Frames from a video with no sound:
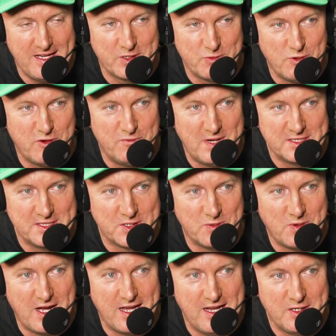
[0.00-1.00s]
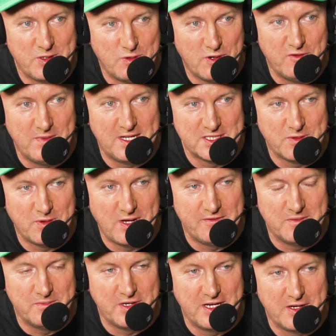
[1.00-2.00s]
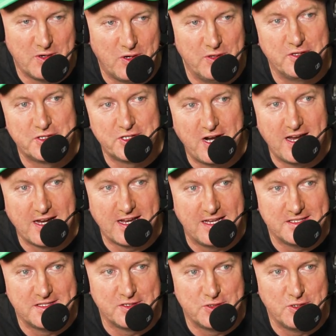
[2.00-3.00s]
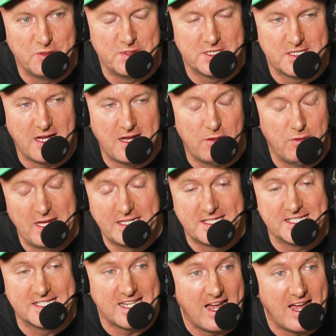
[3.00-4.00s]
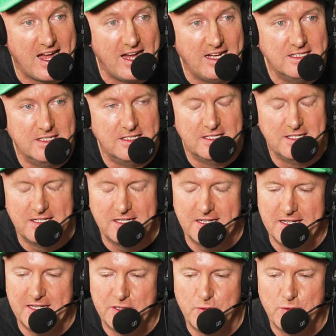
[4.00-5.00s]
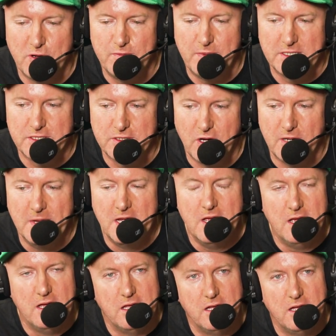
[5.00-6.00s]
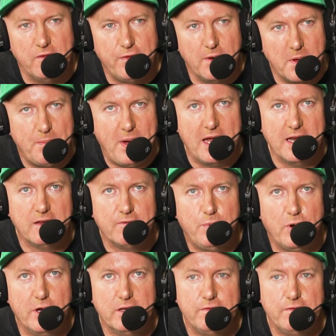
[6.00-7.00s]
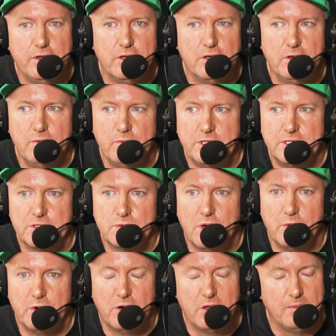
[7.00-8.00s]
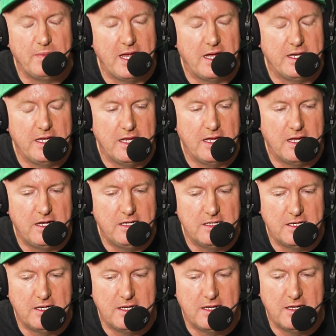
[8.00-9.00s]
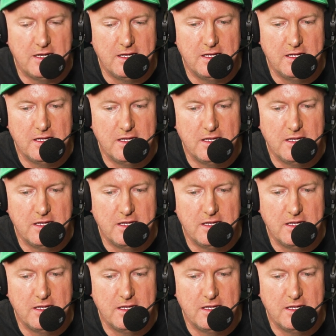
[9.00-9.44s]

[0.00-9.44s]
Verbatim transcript: are 12 months Somewhere. away. 12 months away from being on the track as the mm. superstar mm. or as the star uh, in 12 months' time. From a punting point of view, which is what we're all about here, uh,